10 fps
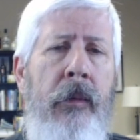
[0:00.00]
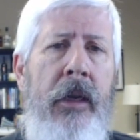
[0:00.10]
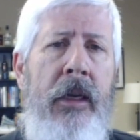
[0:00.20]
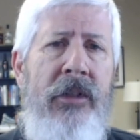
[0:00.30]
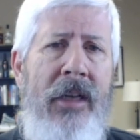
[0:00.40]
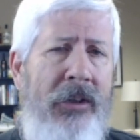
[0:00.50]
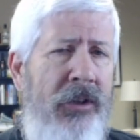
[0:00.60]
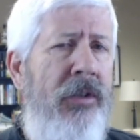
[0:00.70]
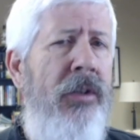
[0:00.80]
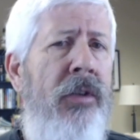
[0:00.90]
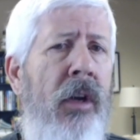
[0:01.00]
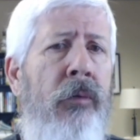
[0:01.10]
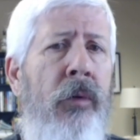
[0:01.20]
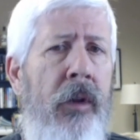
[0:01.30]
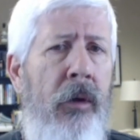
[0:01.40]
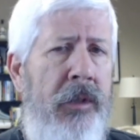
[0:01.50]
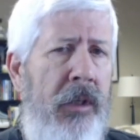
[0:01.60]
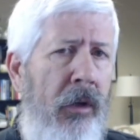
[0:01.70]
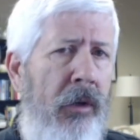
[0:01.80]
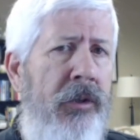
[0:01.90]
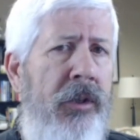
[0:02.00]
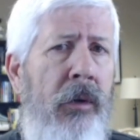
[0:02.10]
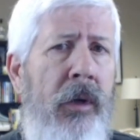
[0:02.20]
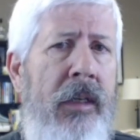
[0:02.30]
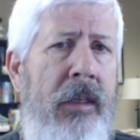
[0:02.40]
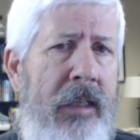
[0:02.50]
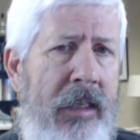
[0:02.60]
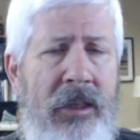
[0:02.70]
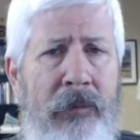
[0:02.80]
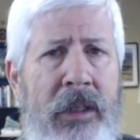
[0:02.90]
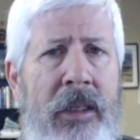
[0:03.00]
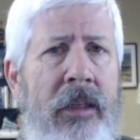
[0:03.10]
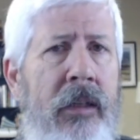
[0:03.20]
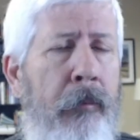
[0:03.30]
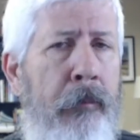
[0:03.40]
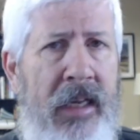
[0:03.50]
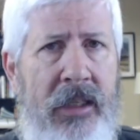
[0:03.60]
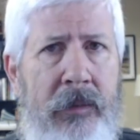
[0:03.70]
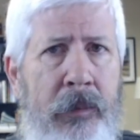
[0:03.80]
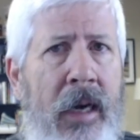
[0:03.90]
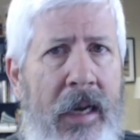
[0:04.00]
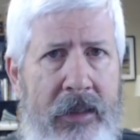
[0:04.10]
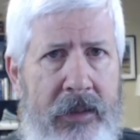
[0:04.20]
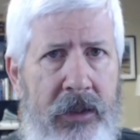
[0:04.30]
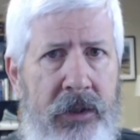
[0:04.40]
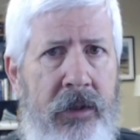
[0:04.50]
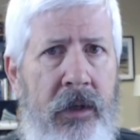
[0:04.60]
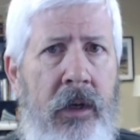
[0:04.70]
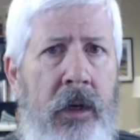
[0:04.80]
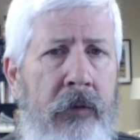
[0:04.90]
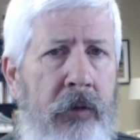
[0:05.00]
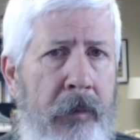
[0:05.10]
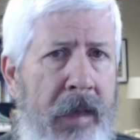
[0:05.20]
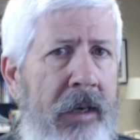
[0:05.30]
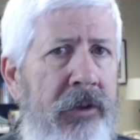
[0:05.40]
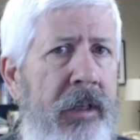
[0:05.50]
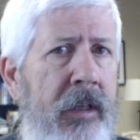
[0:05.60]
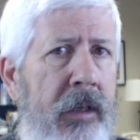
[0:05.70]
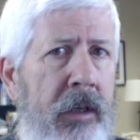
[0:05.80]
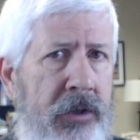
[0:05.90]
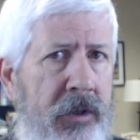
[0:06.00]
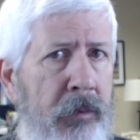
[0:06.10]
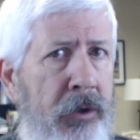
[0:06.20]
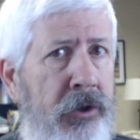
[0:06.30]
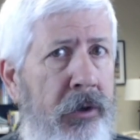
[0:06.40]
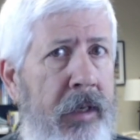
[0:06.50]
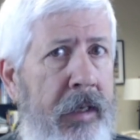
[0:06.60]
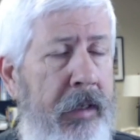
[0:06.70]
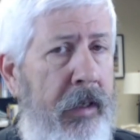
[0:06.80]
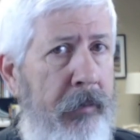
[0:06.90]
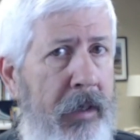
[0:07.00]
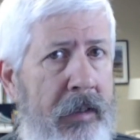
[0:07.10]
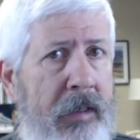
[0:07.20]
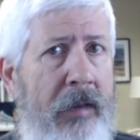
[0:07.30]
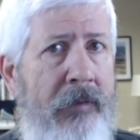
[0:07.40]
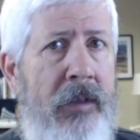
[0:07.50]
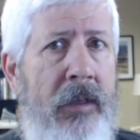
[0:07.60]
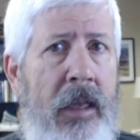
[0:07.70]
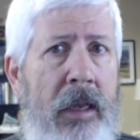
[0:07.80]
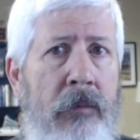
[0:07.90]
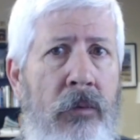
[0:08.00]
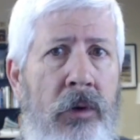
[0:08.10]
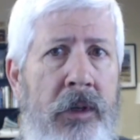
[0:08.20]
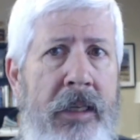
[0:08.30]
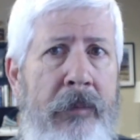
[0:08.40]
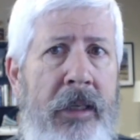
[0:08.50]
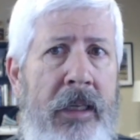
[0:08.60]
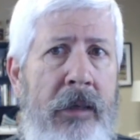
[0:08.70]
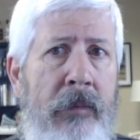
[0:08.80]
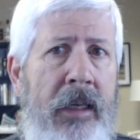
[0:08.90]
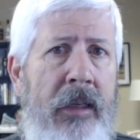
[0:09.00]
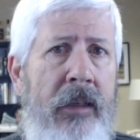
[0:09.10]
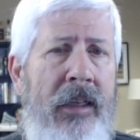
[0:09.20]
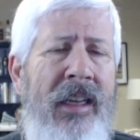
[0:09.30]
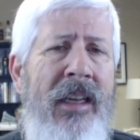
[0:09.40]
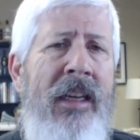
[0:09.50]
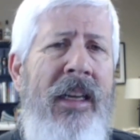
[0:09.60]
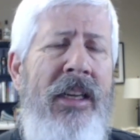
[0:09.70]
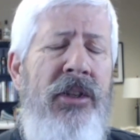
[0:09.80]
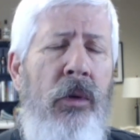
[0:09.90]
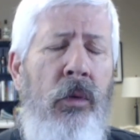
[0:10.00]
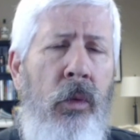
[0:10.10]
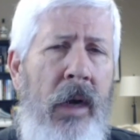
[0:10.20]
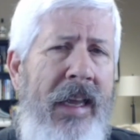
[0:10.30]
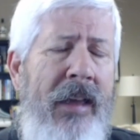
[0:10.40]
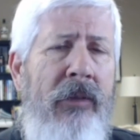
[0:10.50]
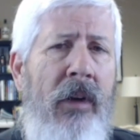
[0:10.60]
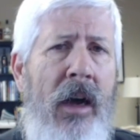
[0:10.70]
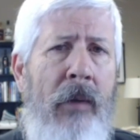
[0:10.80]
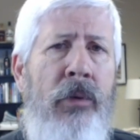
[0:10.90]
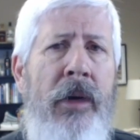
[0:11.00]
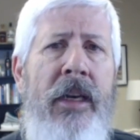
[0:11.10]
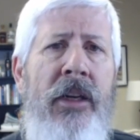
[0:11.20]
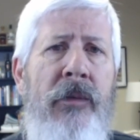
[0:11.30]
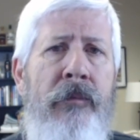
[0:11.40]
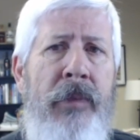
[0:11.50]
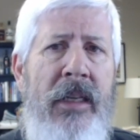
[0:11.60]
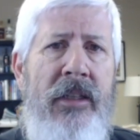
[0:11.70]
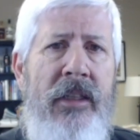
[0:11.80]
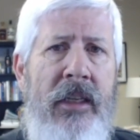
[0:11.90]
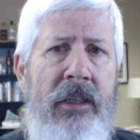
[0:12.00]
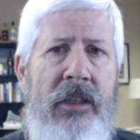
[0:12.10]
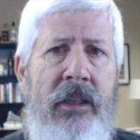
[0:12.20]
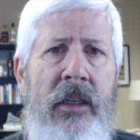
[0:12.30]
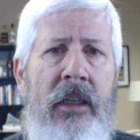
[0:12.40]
It's not just a software, though. It's also a disciplined best practice for managing the customer journey. And I'm going to dive into that more deeply in a minute. It's a way of operating your business.